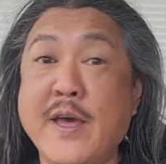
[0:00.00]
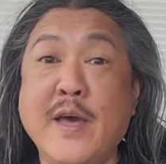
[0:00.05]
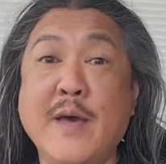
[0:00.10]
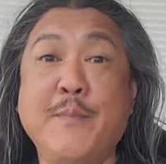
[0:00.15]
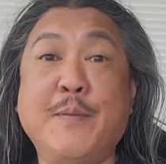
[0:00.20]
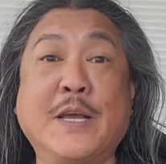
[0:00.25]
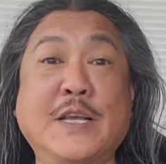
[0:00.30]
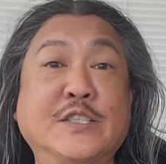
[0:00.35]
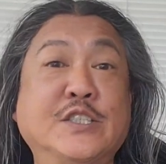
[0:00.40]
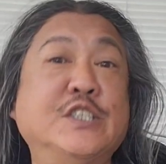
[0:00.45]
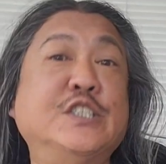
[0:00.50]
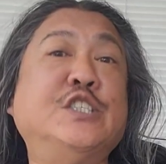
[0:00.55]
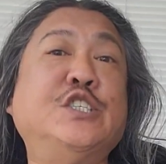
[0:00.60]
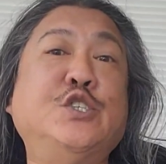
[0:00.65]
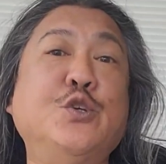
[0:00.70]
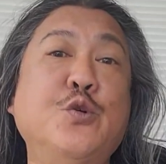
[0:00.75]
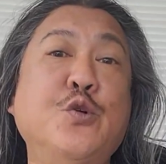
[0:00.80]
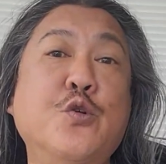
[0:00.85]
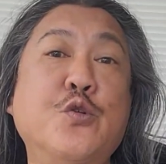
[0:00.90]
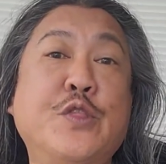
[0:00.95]
because the
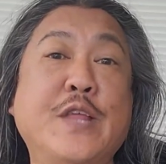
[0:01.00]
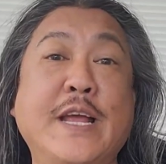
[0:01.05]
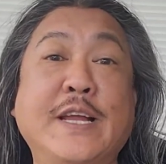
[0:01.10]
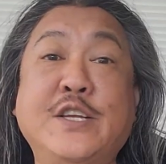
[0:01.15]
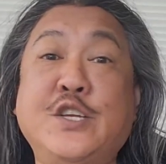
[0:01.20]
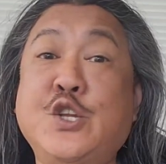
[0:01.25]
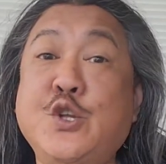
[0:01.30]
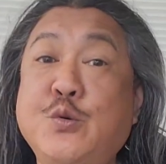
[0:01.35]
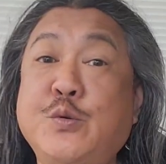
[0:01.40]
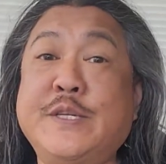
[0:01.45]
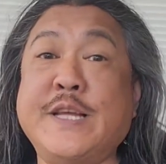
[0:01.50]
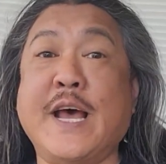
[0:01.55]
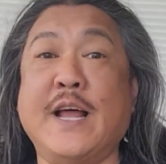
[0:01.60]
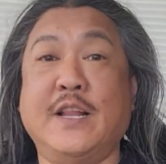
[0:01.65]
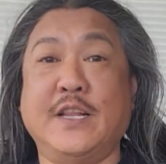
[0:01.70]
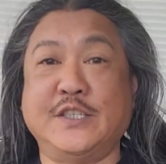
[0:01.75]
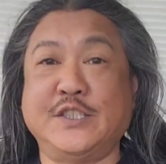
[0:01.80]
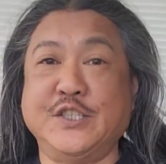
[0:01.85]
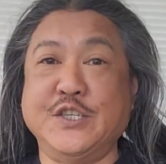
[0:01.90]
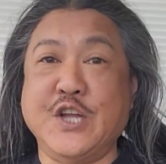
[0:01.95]
sooner they do tell
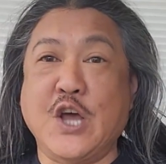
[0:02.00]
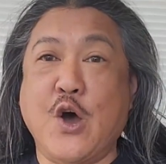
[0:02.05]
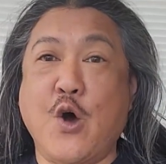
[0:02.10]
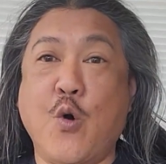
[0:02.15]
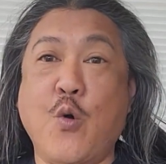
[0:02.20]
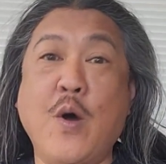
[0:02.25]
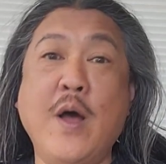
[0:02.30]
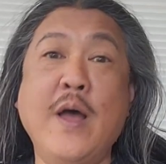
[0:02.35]
us no,